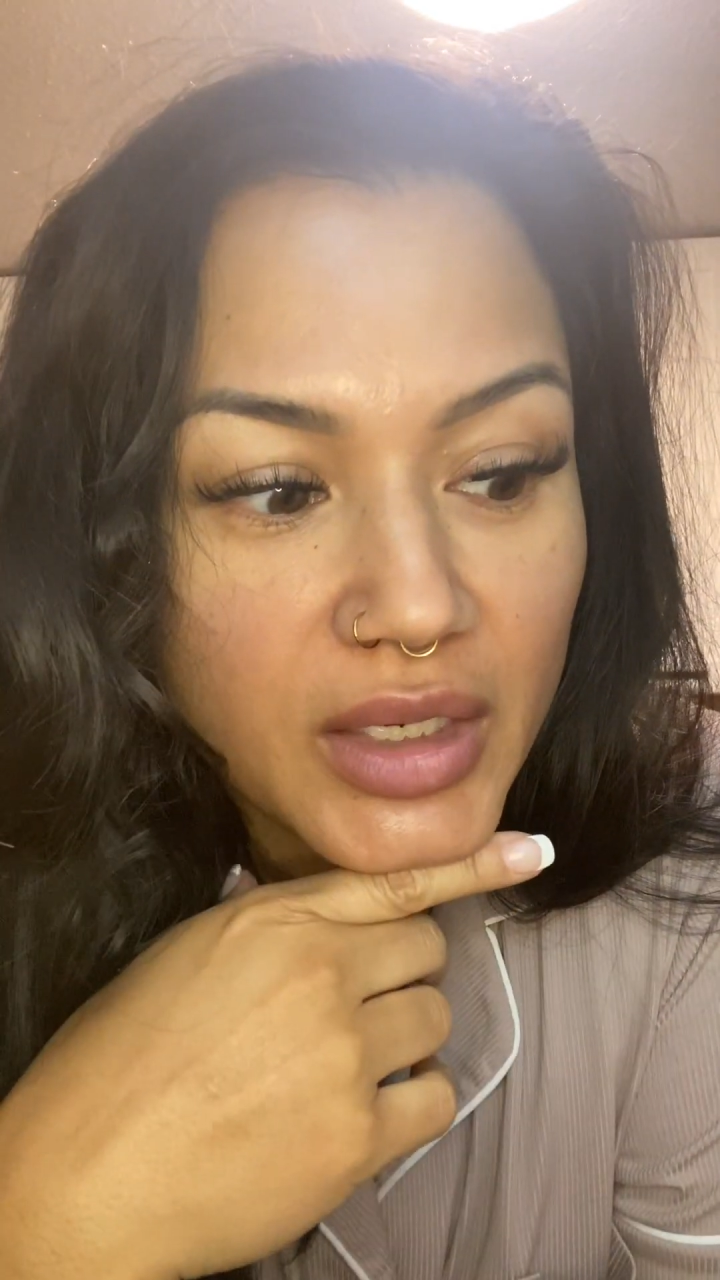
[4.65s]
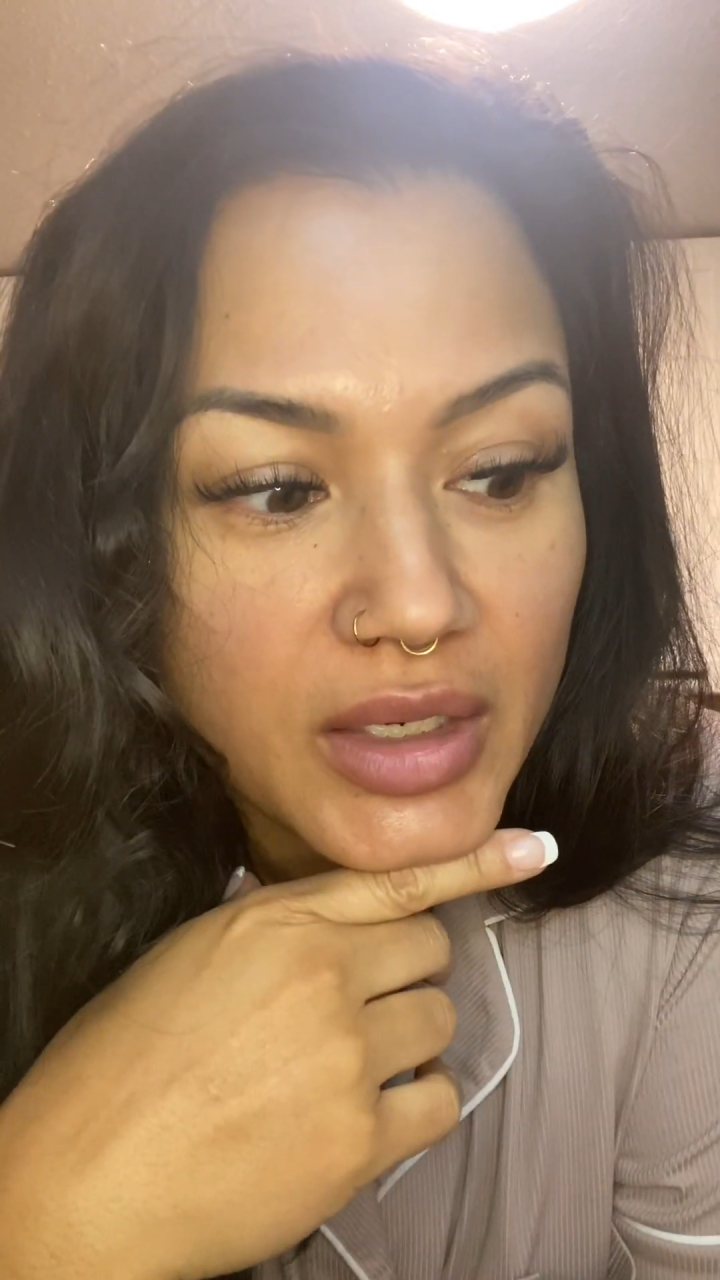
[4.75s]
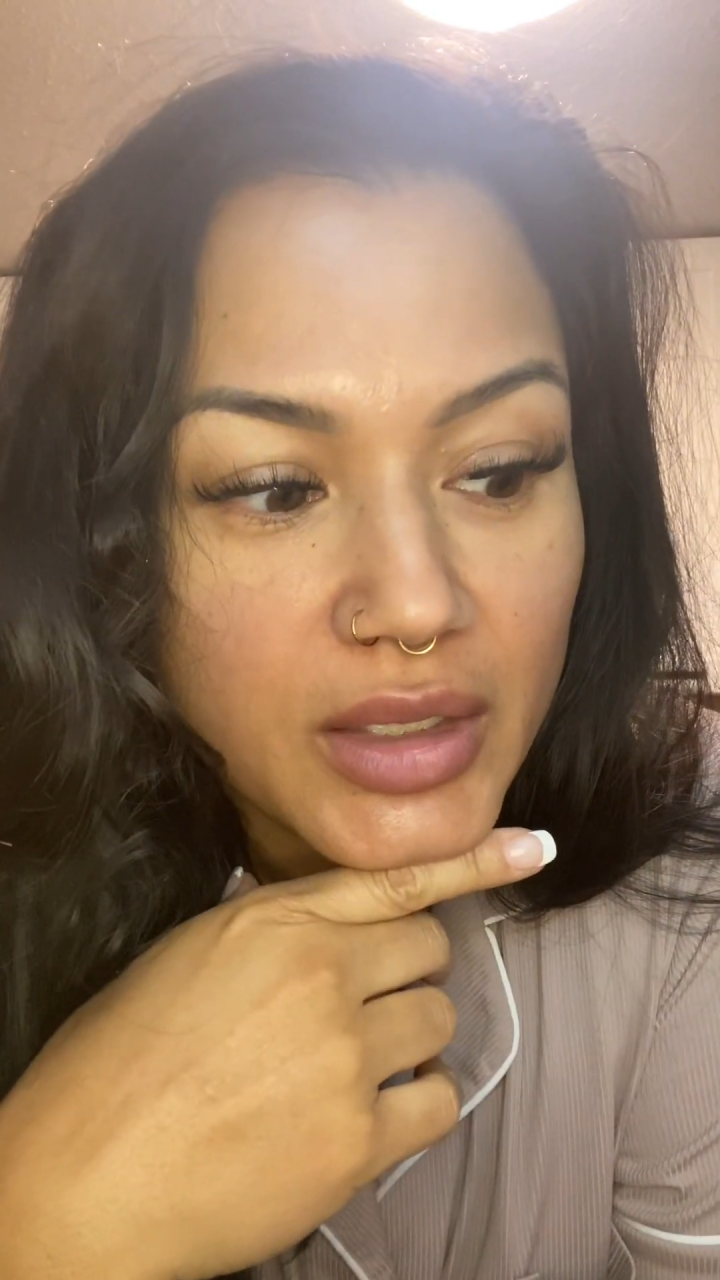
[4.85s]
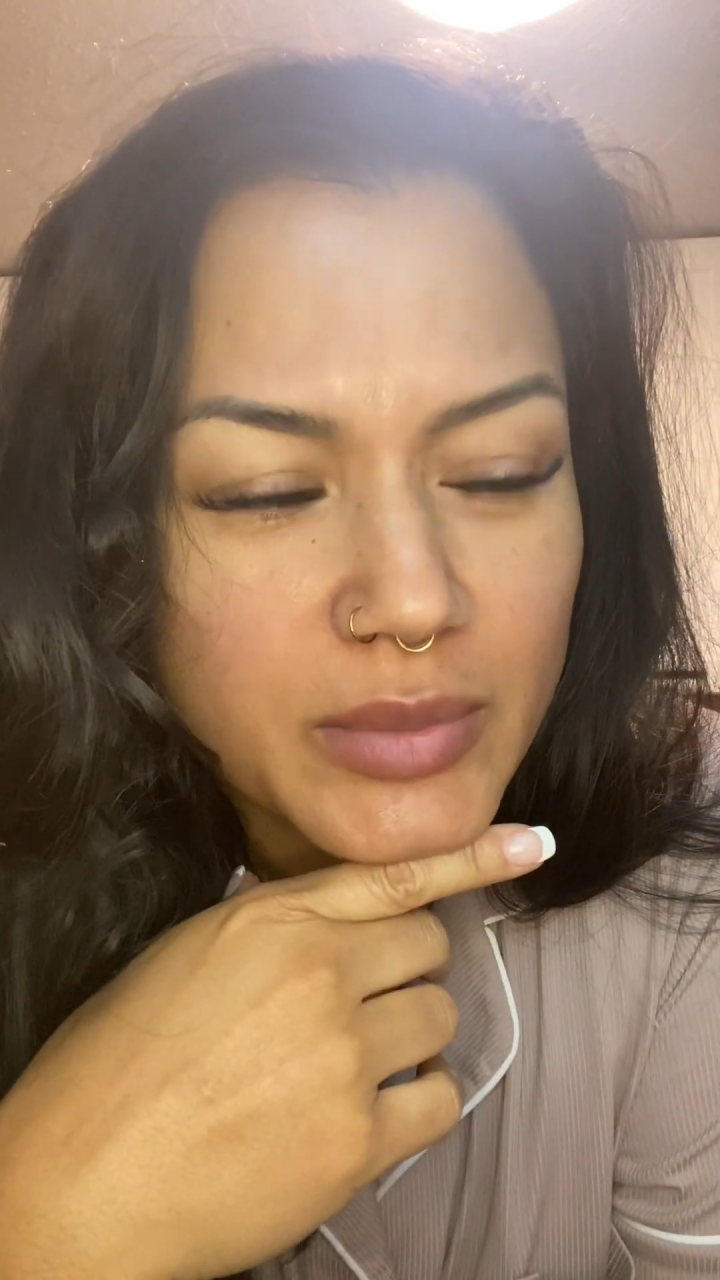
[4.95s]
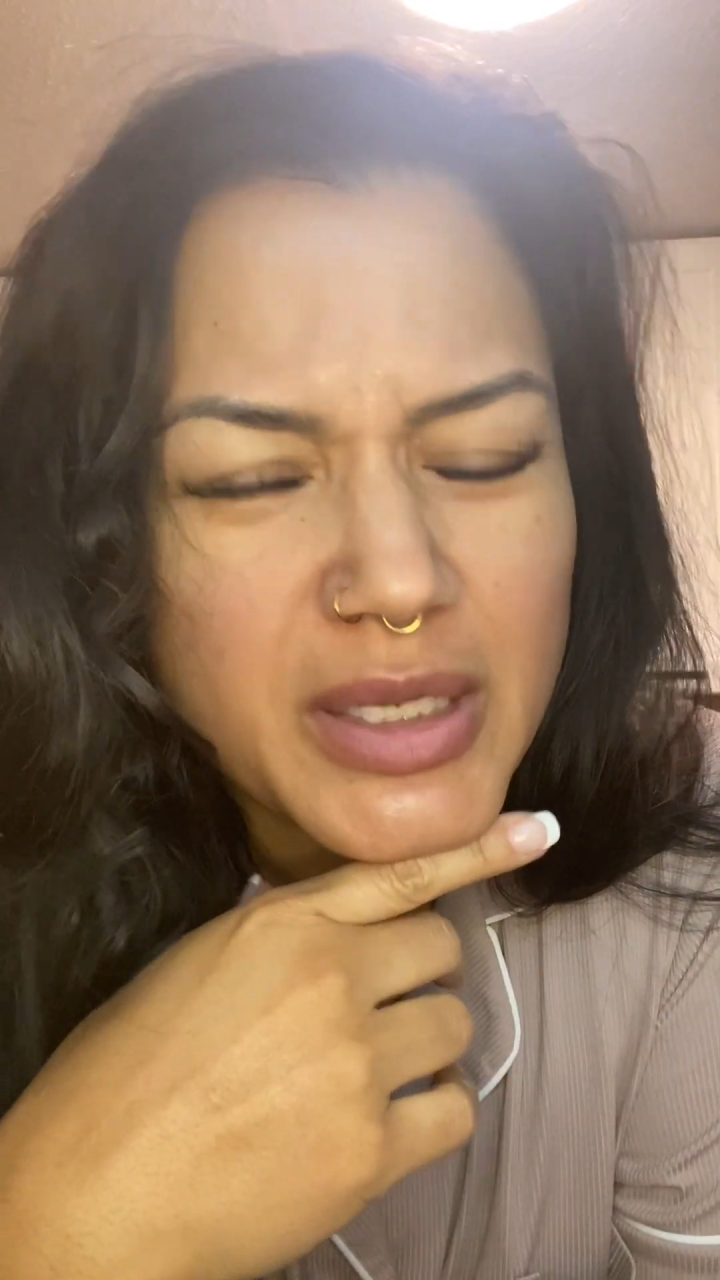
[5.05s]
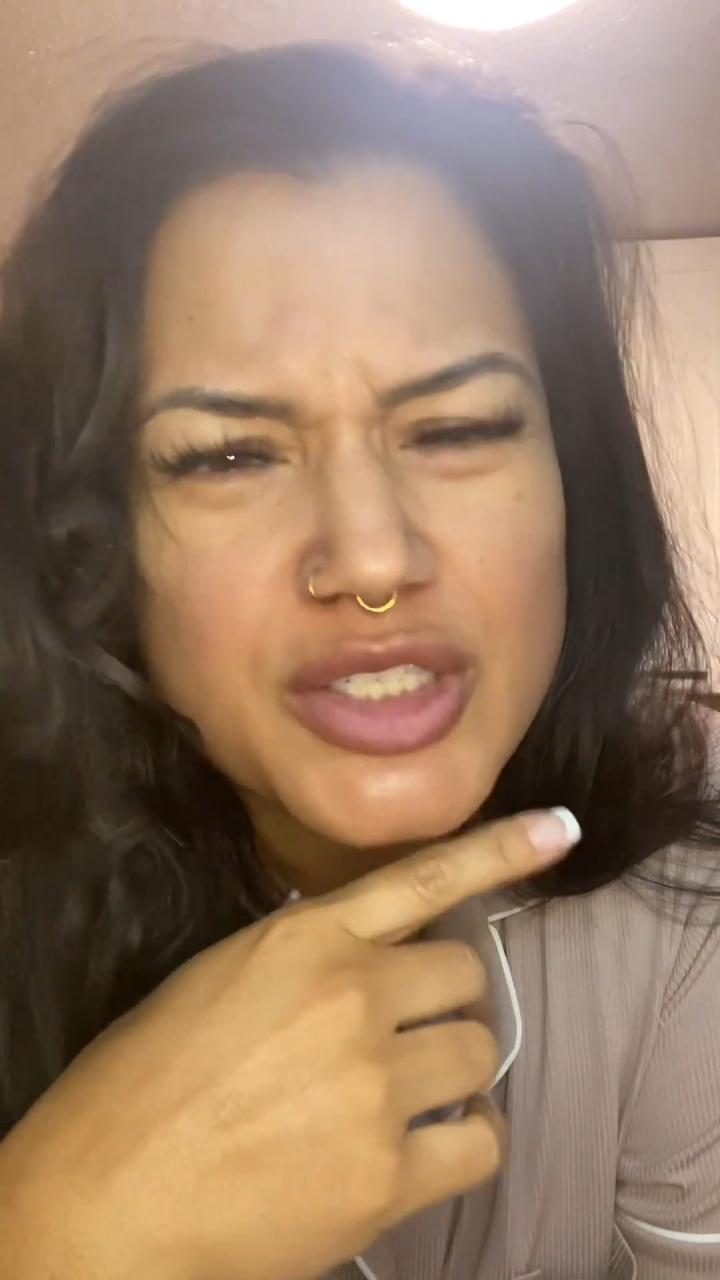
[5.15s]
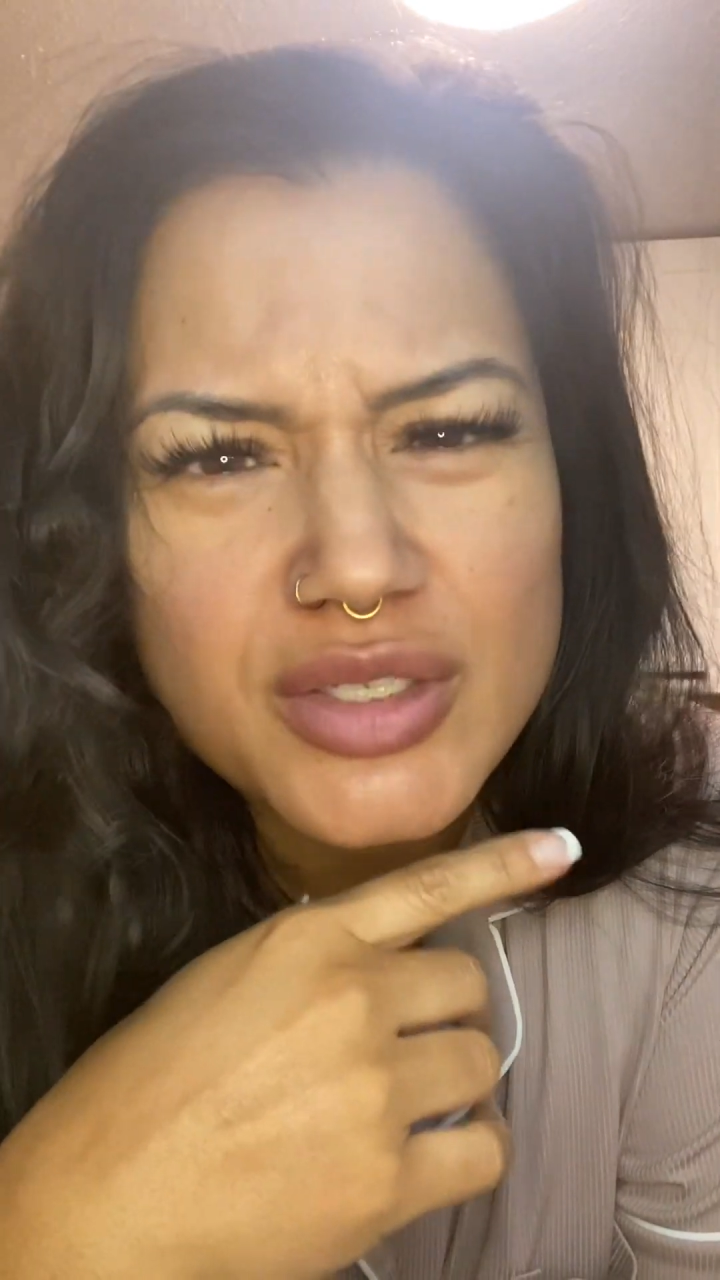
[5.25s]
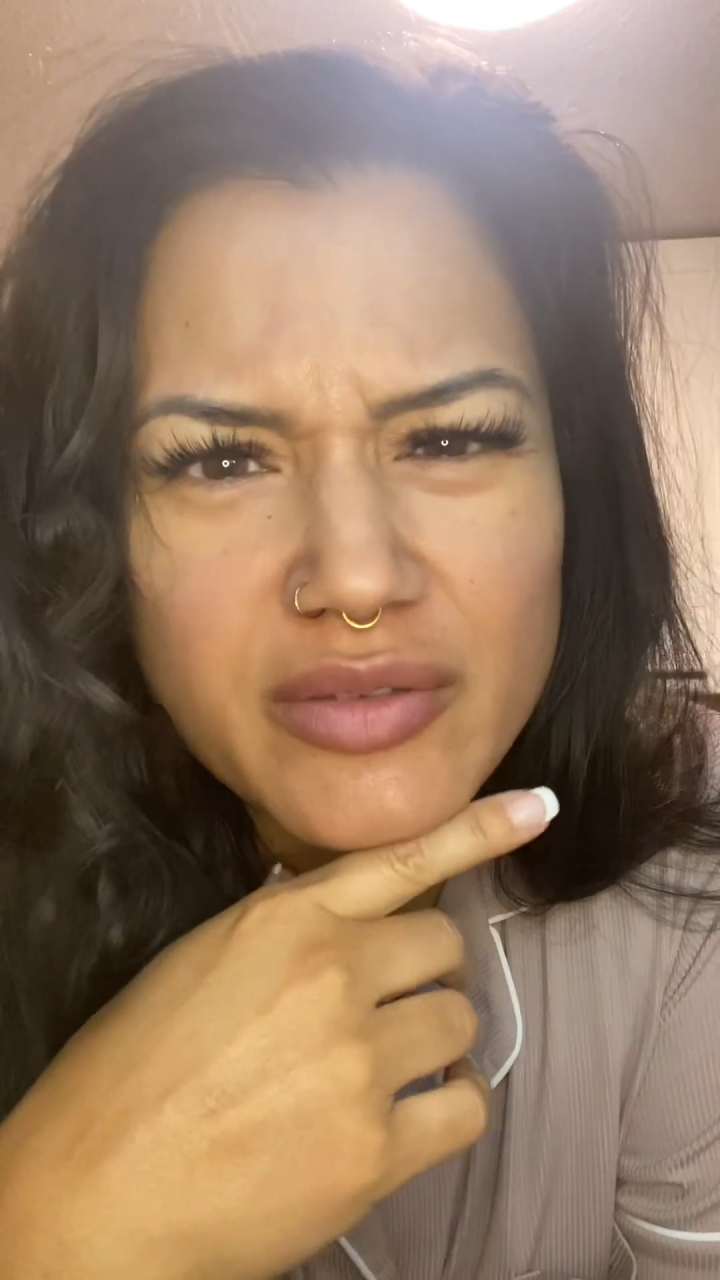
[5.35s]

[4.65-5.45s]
I should